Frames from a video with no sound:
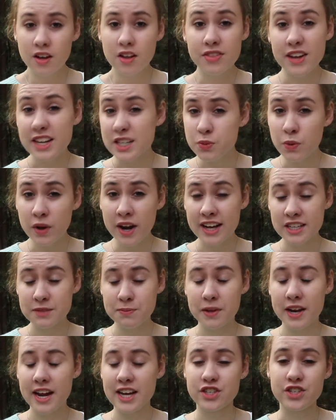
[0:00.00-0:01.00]
That's what
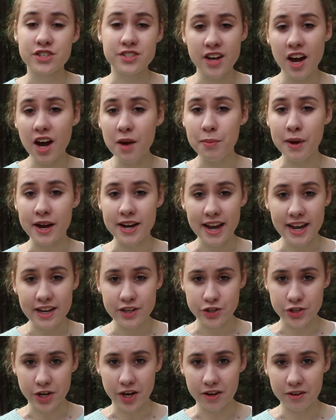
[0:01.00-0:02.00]
explanations are by
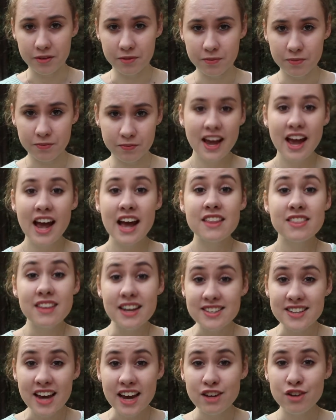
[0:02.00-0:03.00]
nature. They
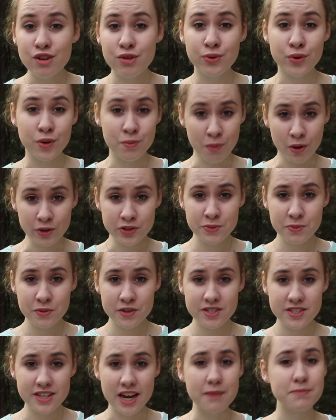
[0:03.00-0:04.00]
take you through multiple
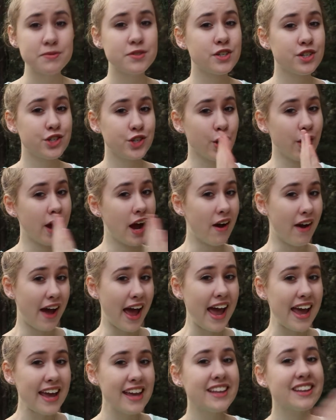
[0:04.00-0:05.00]
steps to show how
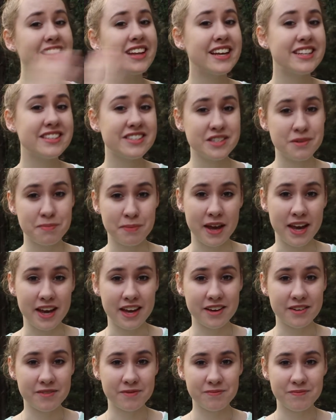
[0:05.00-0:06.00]
A leads to
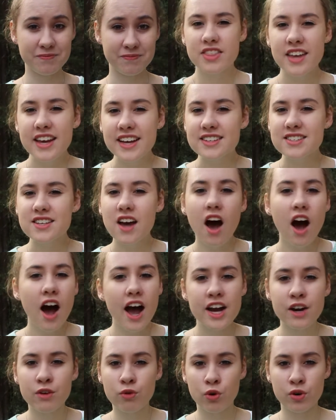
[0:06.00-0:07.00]
B. These
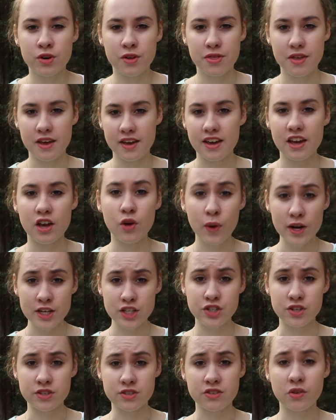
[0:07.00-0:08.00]
higher order thinking
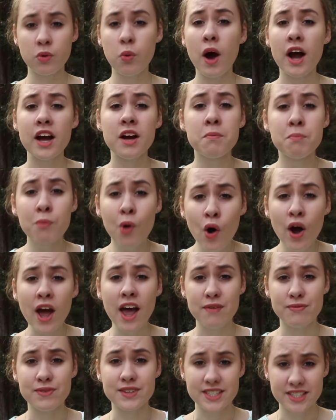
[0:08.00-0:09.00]
questions require more
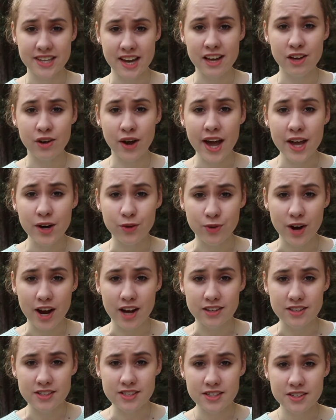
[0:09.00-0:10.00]
effort to get your head
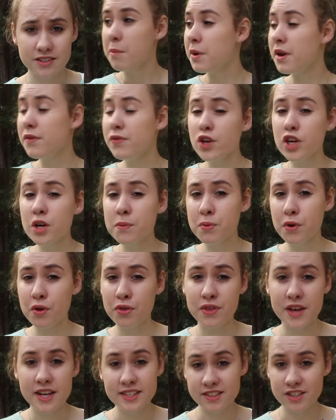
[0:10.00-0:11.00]
around. But if you can put
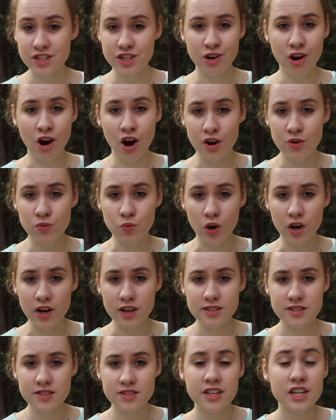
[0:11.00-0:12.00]
things into your own
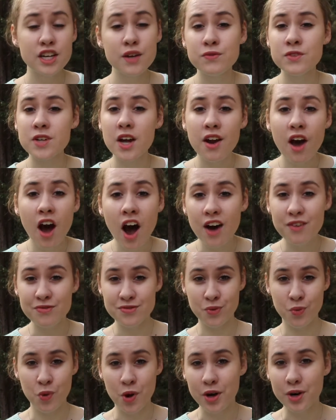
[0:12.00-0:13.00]
words, then you've done half
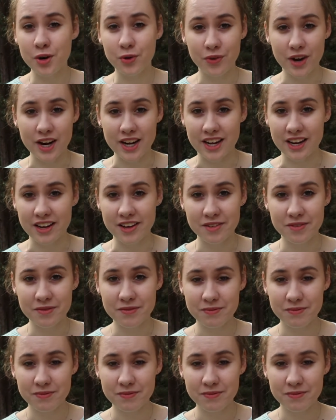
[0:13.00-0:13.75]
the work already.